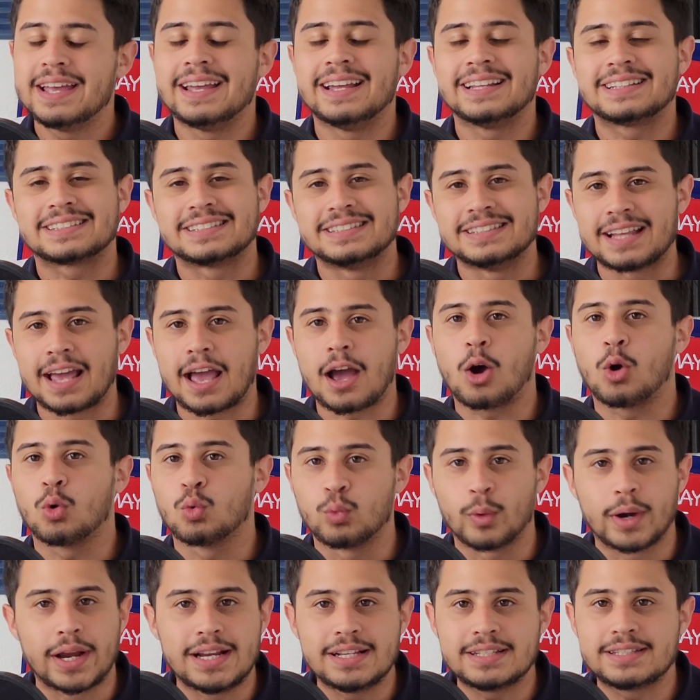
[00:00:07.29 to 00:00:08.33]
it's now
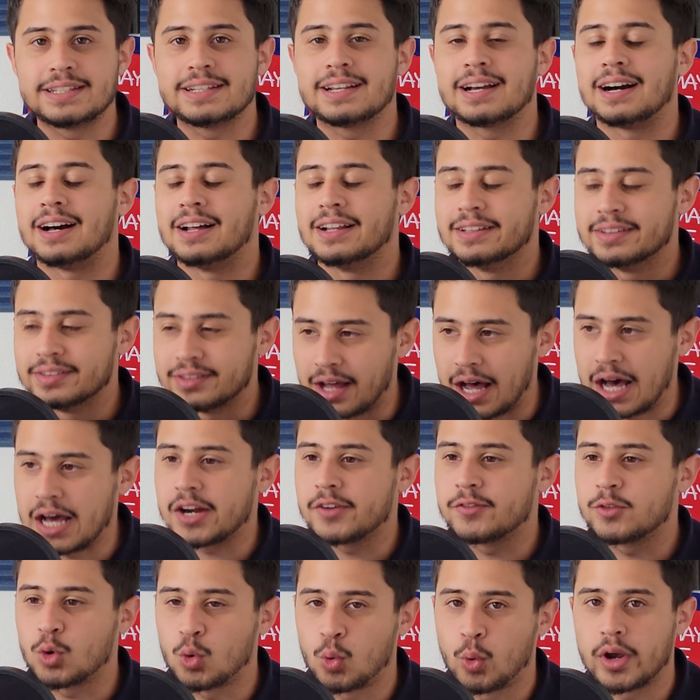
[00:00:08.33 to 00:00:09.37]
raising a
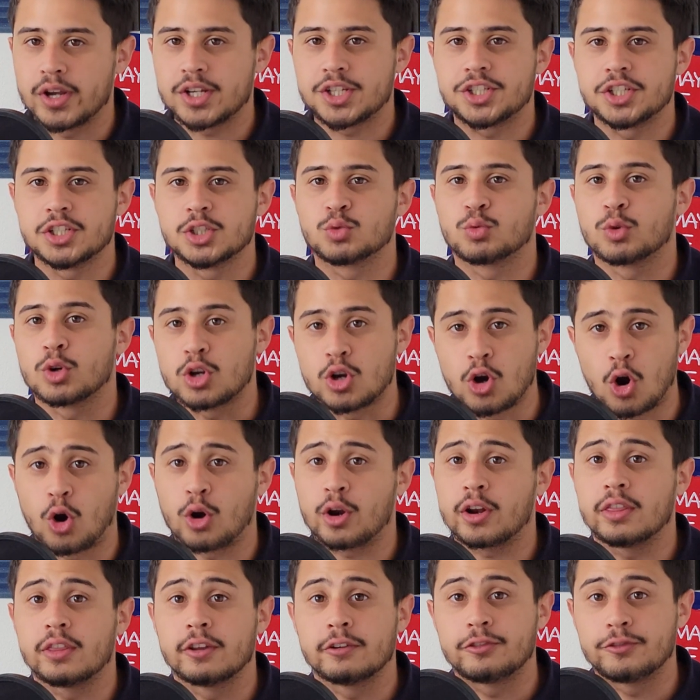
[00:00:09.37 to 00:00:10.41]
lot of questions
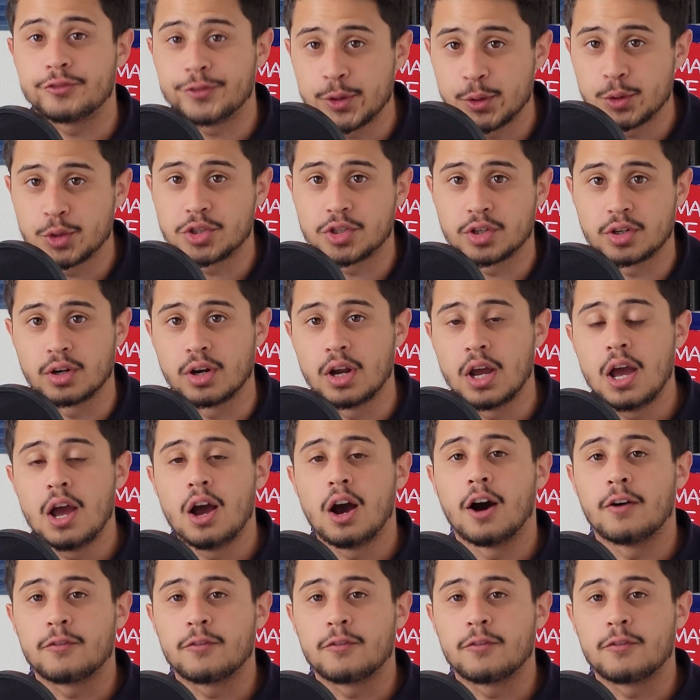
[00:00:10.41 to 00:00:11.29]
regarding the future